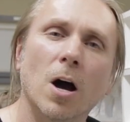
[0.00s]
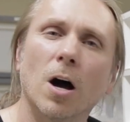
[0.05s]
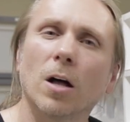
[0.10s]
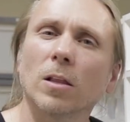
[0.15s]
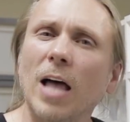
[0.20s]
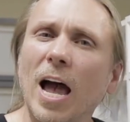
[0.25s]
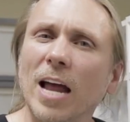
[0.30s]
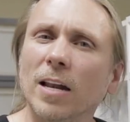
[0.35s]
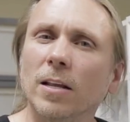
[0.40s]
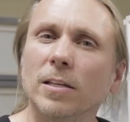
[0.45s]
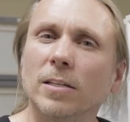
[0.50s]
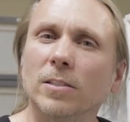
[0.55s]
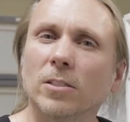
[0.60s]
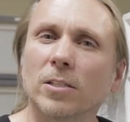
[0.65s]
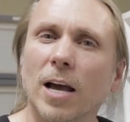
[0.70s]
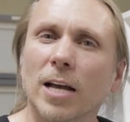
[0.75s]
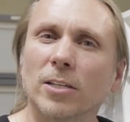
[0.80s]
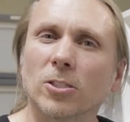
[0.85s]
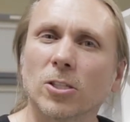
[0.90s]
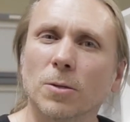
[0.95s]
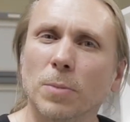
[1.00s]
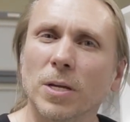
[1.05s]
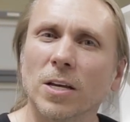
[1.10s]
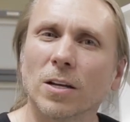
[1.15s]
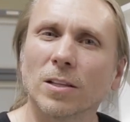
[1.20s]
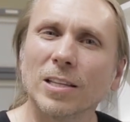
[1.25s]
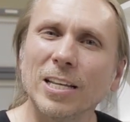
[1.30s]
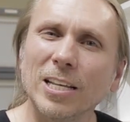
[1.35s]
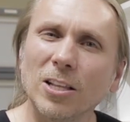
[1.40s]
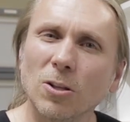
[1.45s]
A lot of these guys can be
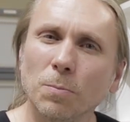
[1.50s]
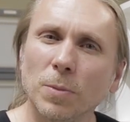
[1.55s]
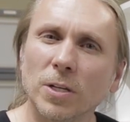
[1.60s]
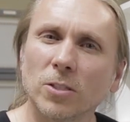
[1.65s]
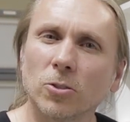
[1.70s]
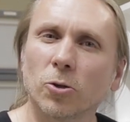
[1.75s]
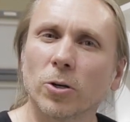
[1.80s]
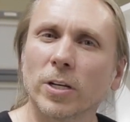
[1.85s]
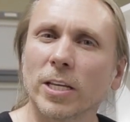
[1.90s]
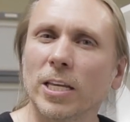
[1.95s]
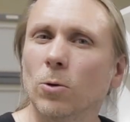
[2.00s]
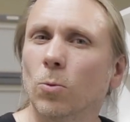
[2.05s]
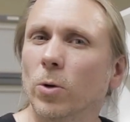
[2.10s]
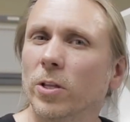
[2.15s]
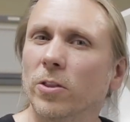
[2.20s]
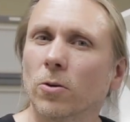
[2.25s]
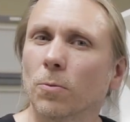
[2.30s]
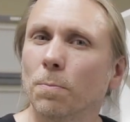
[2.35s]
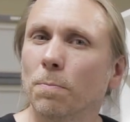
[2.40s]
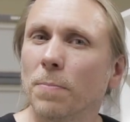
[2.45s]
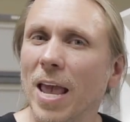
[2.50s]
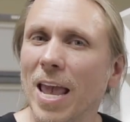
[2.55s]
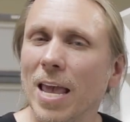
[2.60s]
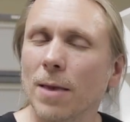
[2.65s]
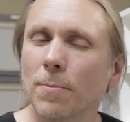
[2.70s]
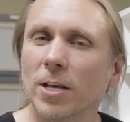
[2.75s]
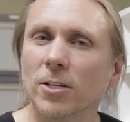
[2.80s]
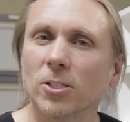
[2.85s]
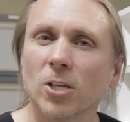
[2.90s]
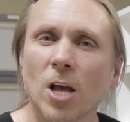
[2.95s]
a little bit tricky when they're
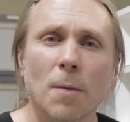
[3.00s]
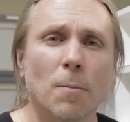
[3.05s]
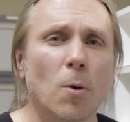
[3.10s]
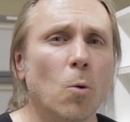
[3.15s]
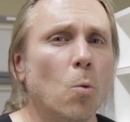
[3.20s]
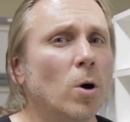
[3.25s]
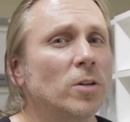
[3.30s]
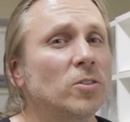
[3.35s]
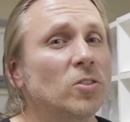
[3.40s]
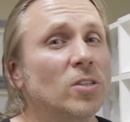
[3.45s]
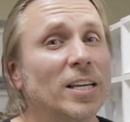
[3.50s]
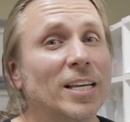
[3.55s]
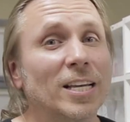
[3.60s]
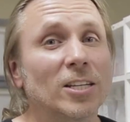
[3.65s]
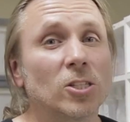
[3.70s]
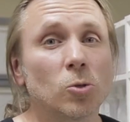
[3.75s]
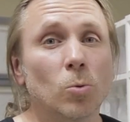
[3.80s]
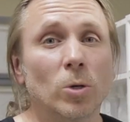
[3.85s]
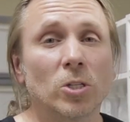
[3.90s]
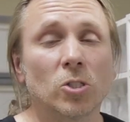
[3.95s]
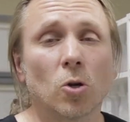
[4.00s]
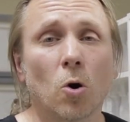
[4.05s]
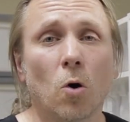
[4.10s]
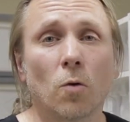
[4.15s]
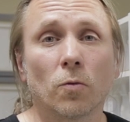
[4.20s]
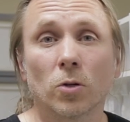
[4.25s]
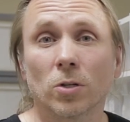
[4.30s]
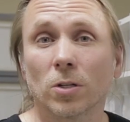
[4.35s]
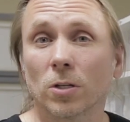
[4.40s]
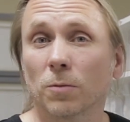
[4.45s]
babies, but once they get switched
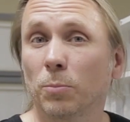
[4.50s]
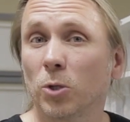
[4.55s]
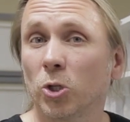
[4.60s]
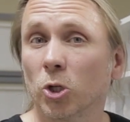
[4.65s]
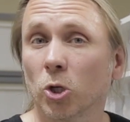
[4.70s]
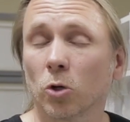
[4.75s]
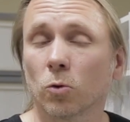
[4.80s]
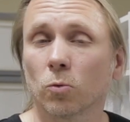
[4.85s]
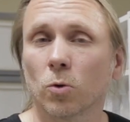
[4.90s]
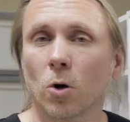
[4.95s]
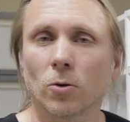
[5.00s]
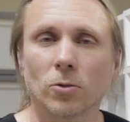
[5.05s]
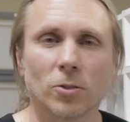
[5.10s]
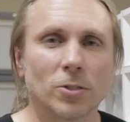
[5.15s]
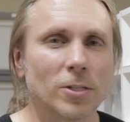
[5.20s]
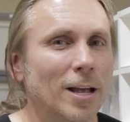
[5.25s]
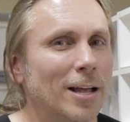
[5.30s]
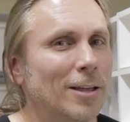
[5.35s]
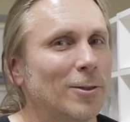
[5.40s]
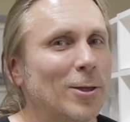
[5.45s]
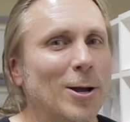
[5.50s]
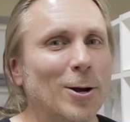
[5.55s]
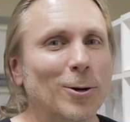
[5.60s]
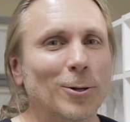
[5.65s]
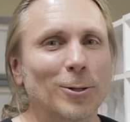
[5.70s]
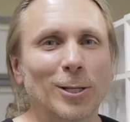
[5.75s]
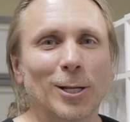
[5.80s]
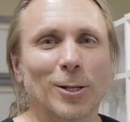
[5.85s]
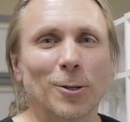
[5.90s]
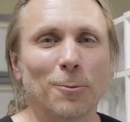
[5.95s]
over to pure rodents,
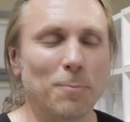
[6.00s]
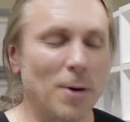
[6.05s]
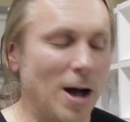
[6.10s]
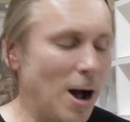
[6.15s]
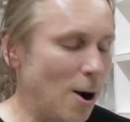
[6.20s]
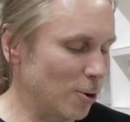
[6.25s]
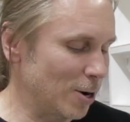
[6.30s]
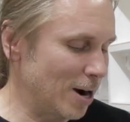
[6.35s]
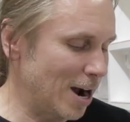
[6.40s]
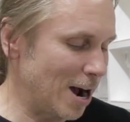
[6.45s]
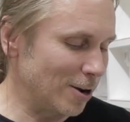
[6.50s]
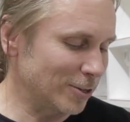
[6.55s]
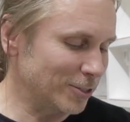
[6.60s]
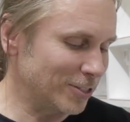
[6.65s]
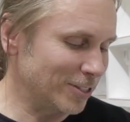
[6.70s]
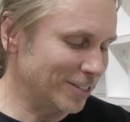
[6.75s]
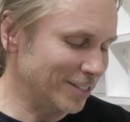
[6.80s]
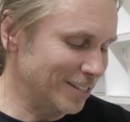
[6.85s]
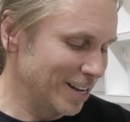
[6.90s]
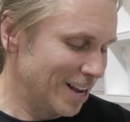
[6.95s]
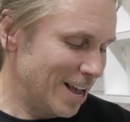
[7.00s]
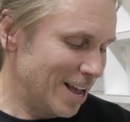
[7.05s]
they're little powerhouses.